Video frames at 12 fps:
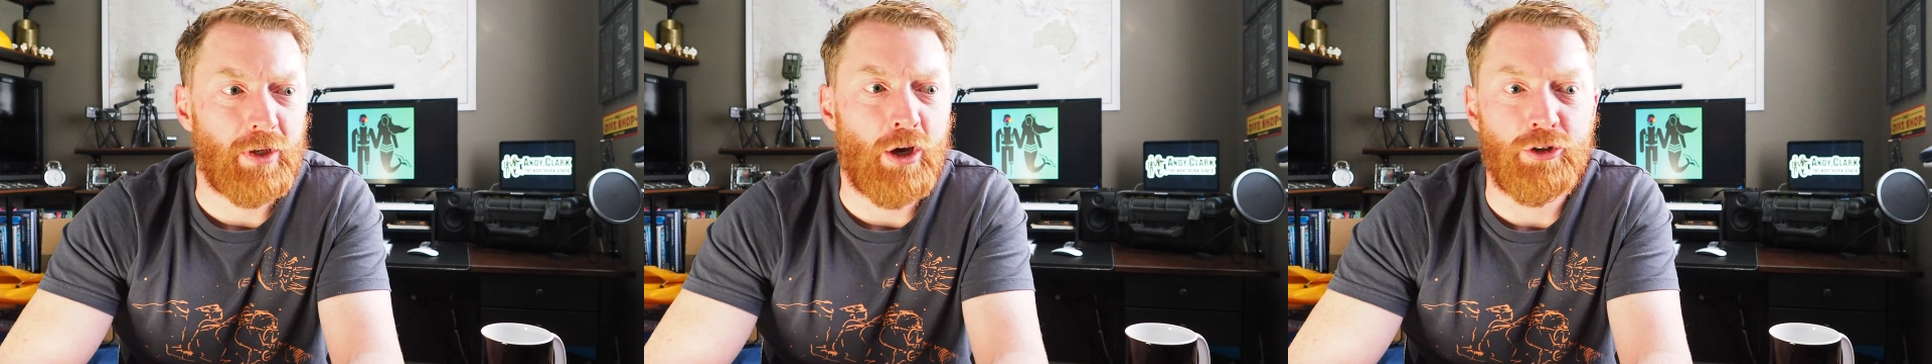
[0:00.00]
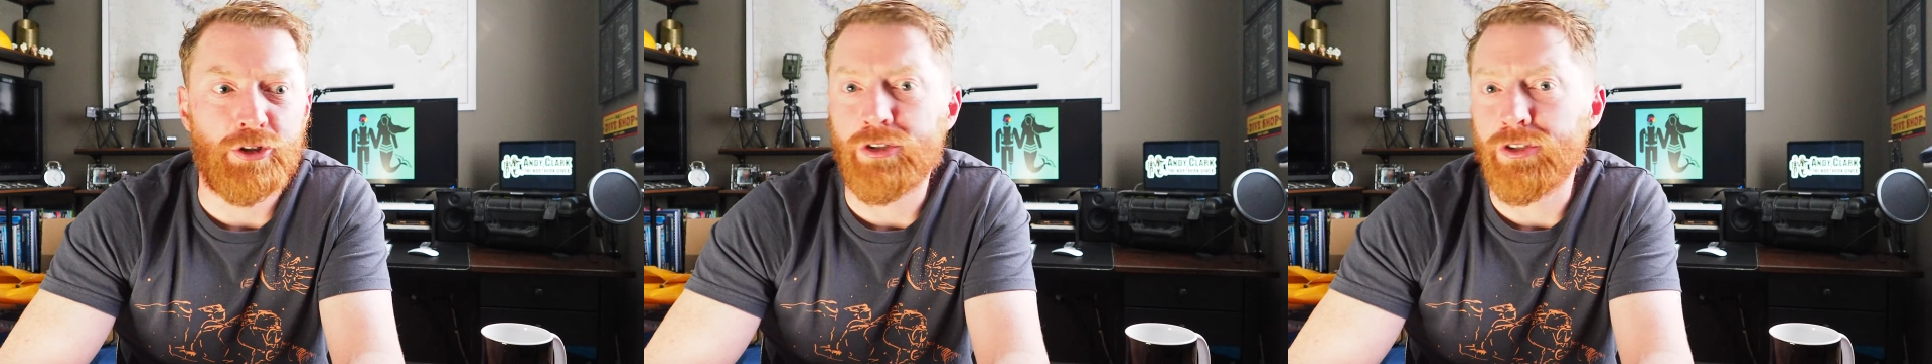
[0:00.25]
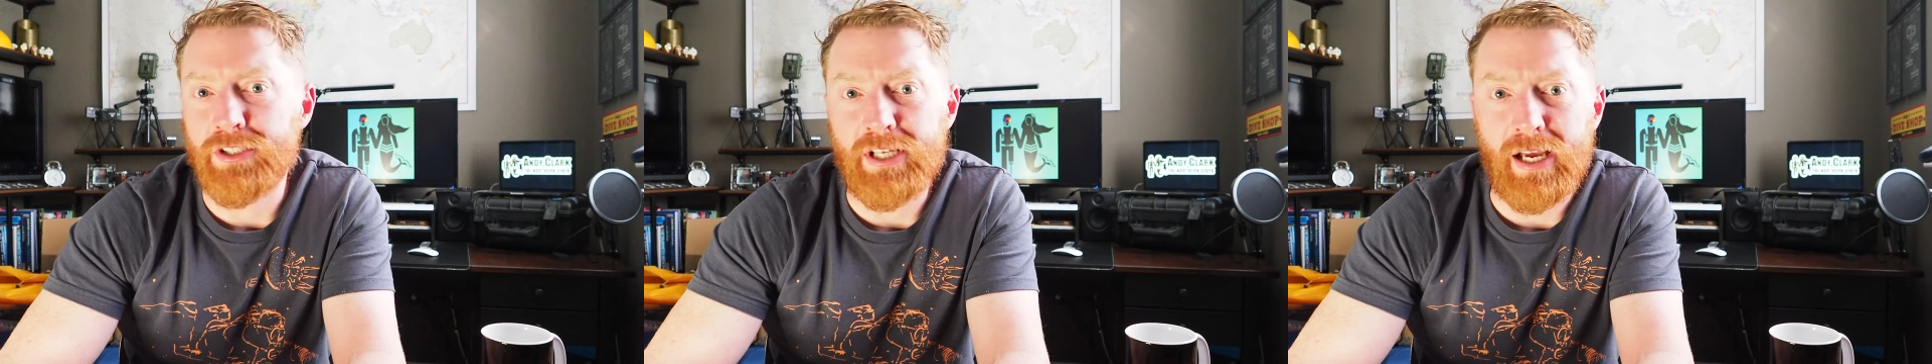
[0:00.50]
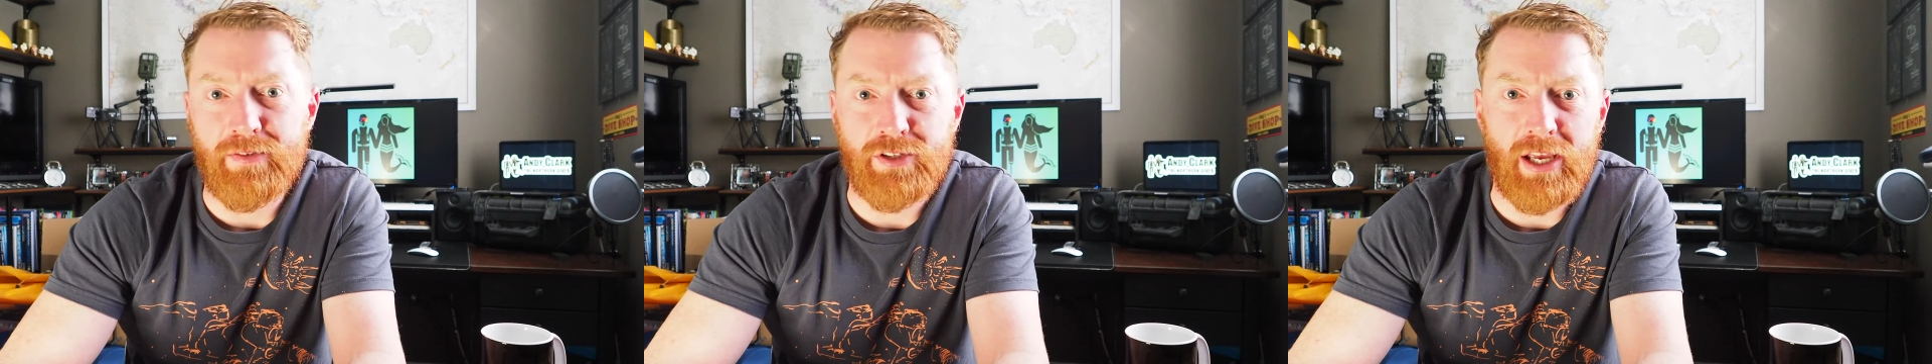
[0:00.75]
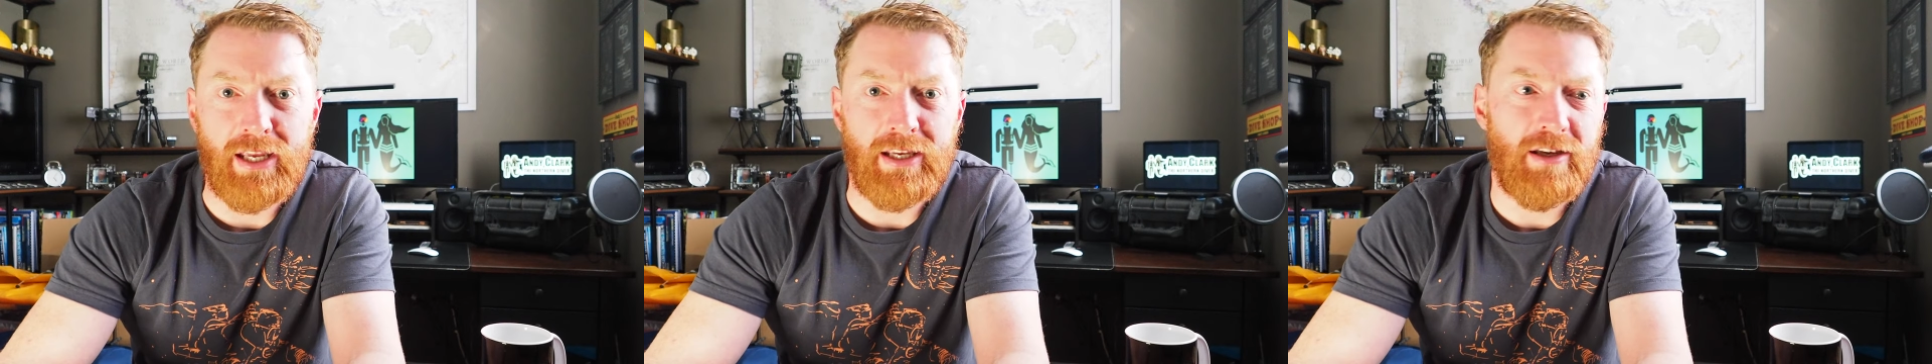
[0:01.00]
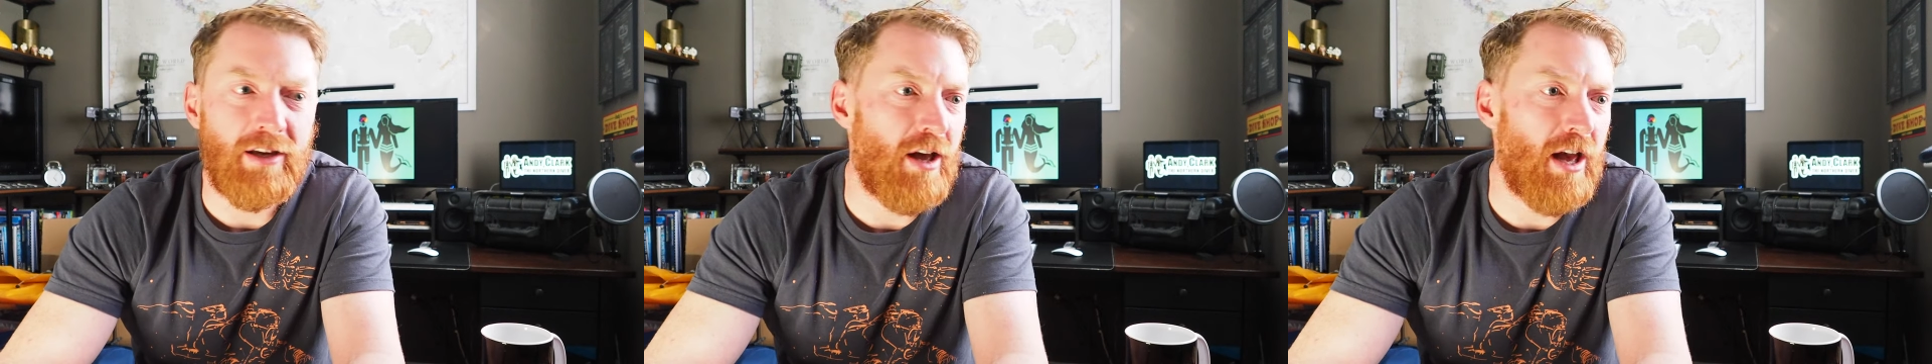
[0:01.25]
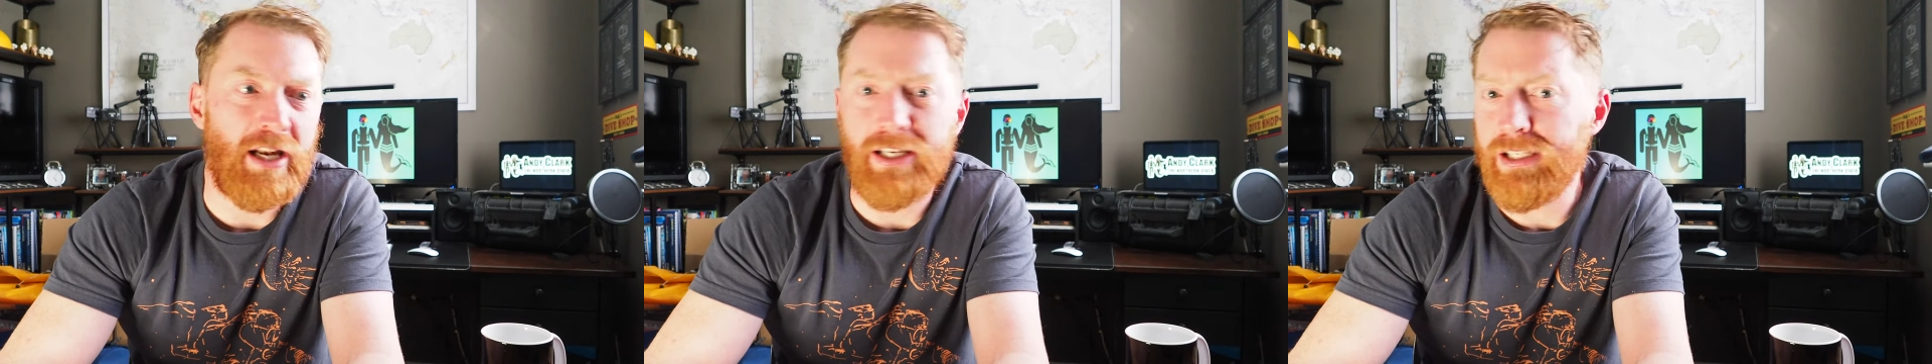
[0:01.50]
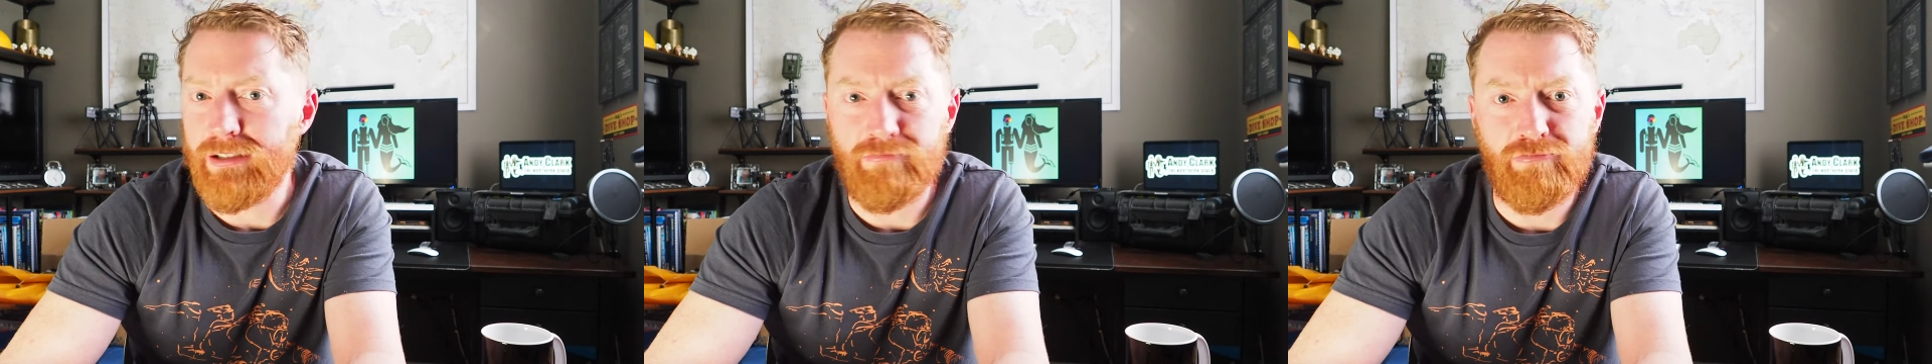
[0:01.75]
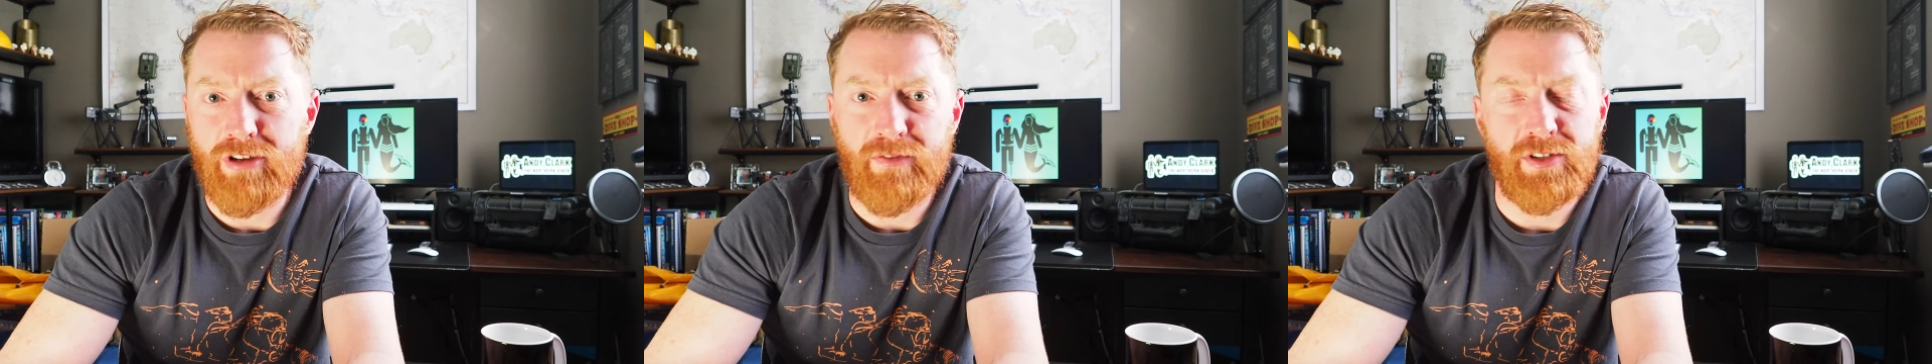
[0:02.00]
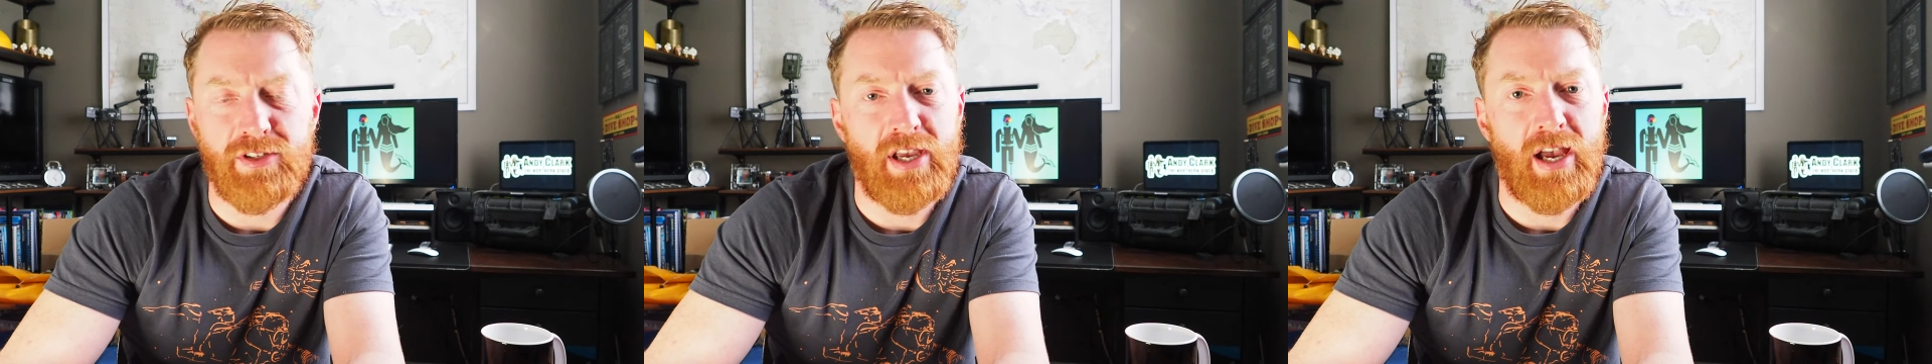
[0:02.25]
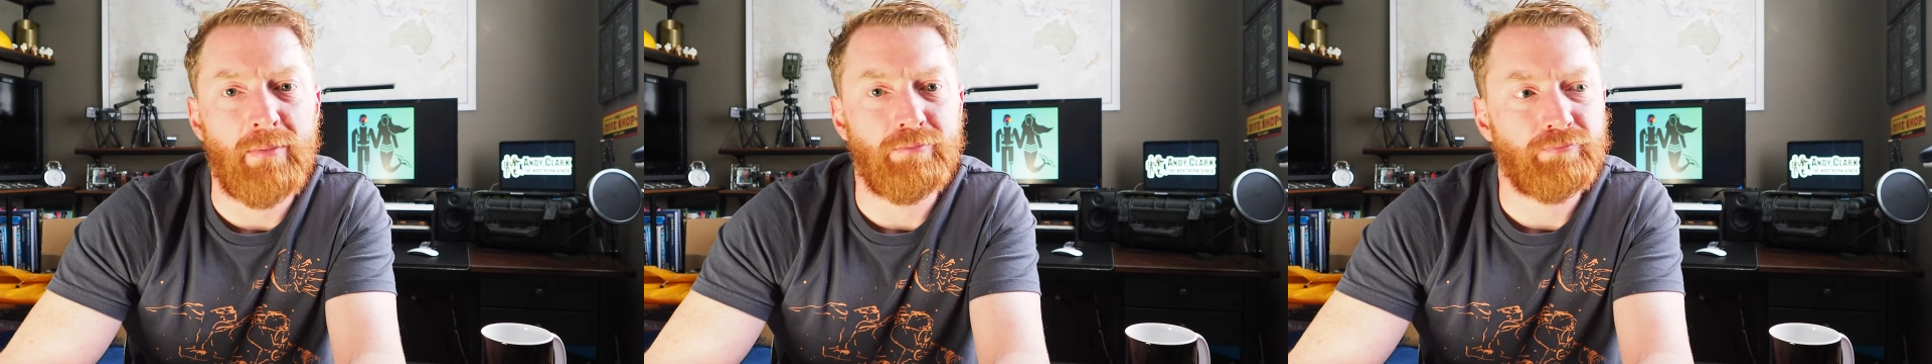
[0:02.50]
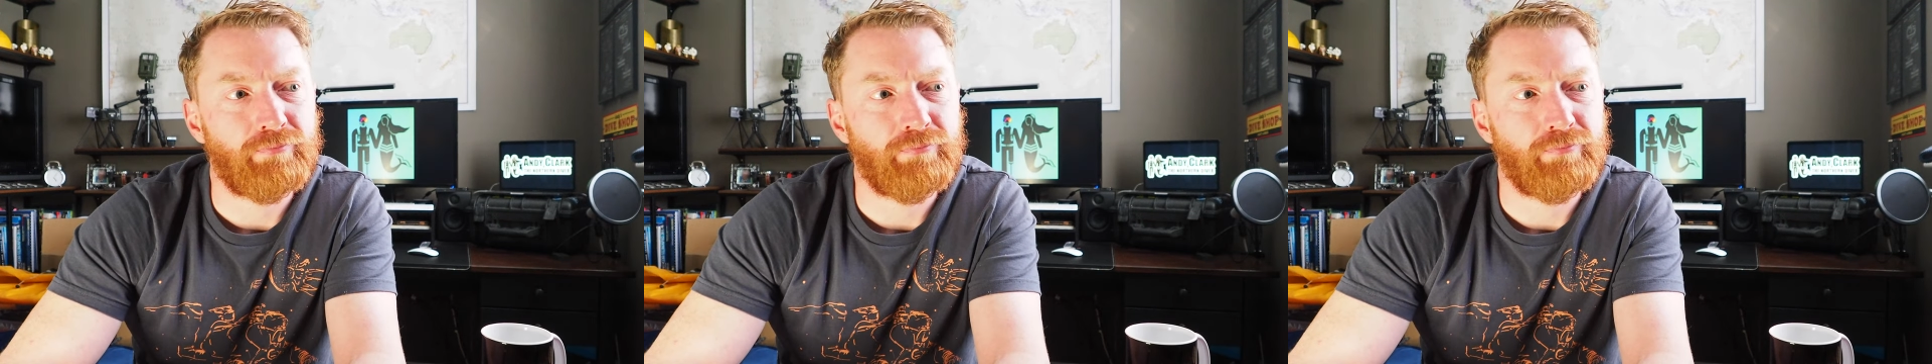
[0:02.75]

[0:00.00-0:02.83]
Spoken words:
on another dive site at any given time.